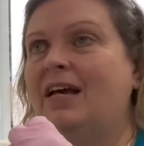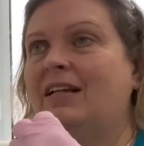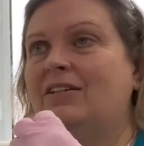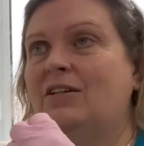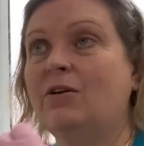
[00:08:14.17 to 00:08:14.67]

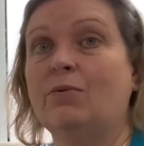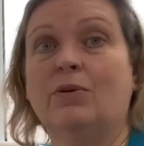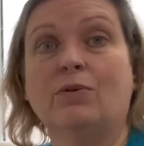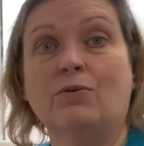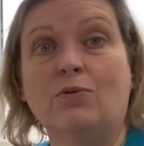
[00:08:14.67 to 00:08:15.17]
to know what
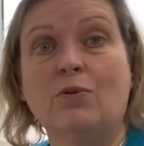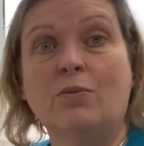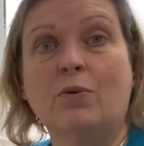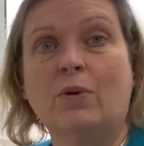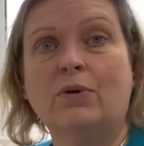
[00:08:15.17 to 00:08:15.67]
your
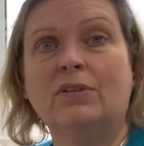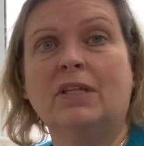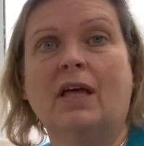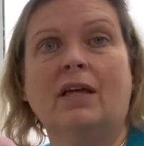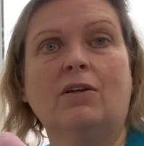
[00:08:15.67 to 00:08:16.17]
normal looks
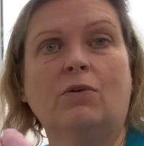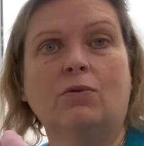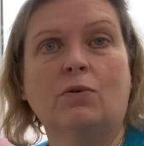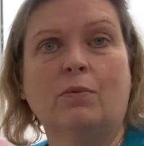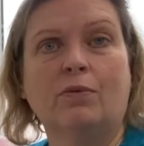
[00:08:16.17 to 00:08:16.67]
like, your
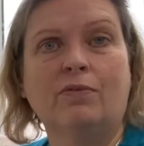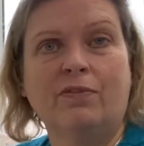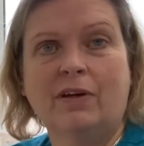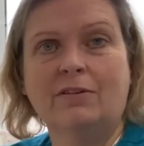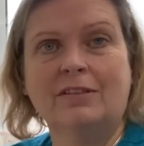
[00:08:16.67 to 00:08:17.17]
normal
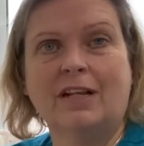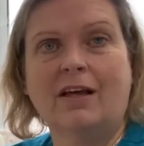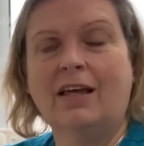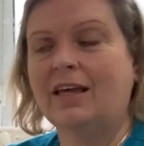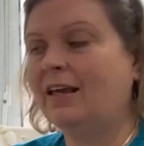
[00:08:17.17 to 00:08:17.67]
feels
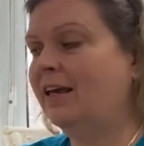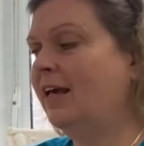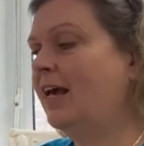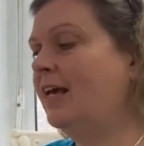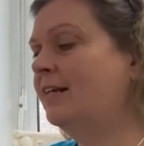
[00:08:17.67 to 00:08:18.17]
like.
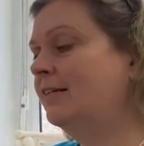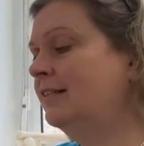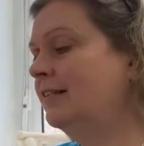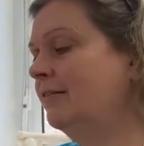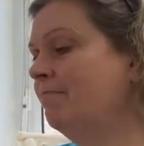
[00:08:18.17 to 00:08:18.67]

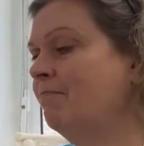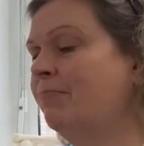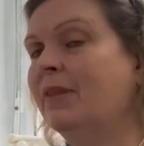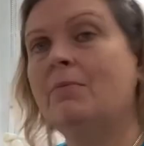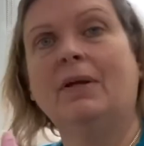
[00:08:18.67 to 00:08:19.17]
And
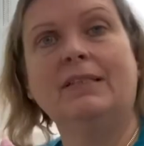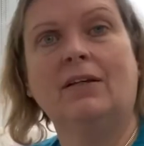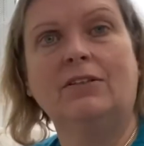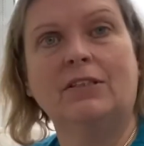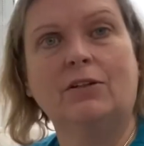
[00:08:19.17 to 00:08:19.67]

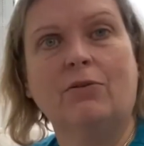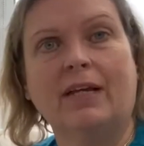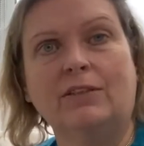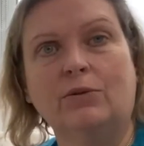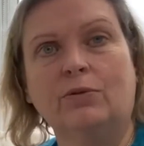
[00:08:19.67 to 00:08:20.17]
massage is a
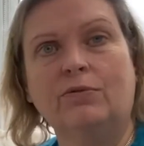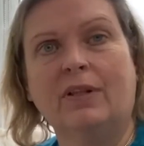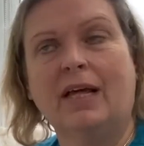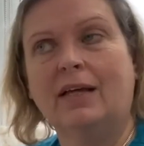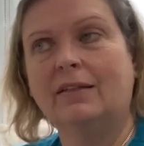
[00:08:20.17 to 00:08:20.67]
great tool for
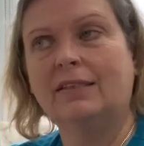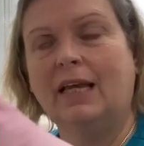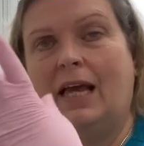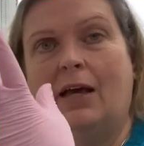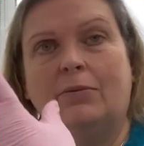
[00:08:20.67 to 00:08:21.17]
that because
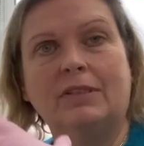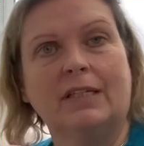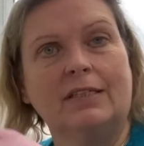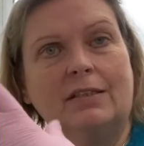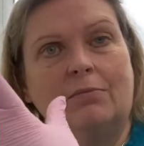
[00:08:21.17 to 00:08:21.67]
it helps
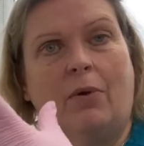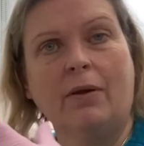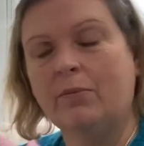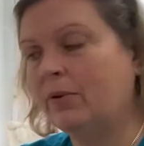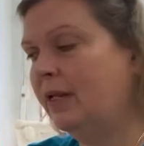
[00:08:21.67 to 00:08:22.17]
this
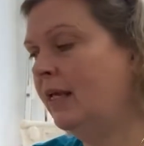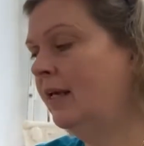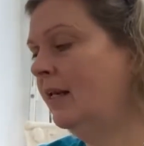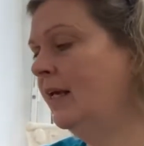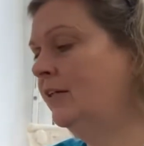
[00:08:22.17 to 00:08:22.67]
mind-body
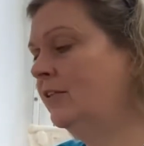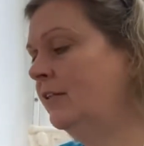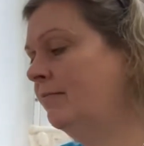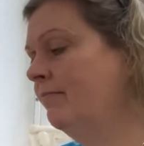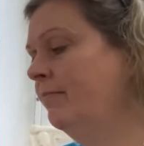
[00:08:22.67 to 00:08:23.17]

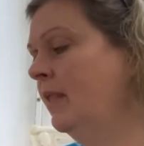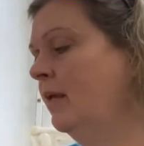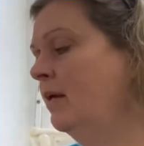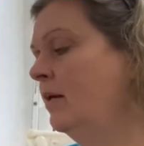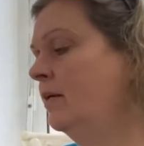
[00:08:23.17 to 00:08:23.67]
connection.
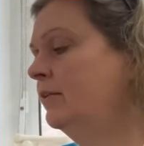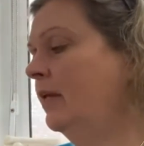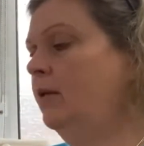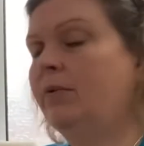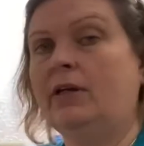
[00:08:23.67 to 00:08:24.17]
So
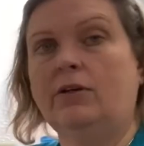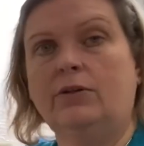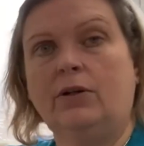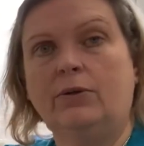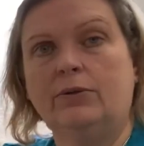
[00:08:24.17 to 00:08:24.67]
anyway,
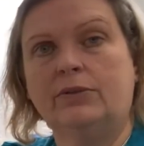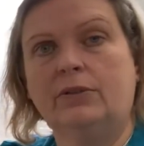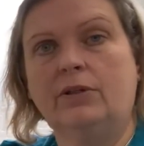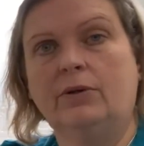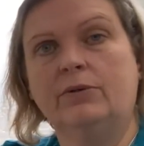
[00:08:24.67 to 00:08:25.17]
you'd
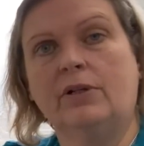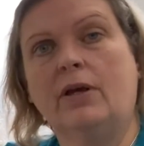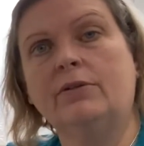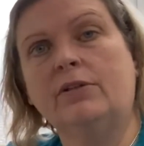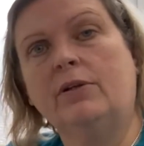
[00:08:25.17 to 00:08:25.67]
use
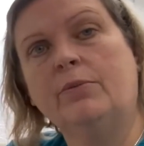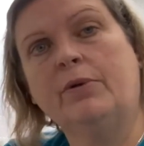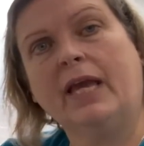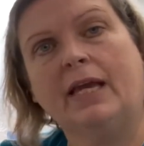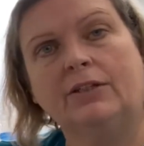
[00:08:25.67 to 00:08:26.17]
loads of
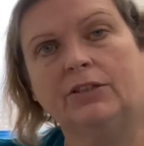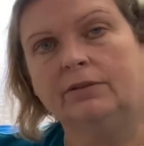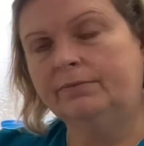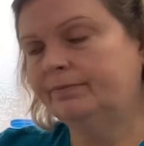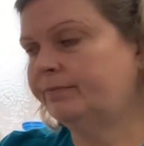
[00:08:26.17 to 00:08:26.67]
lubrication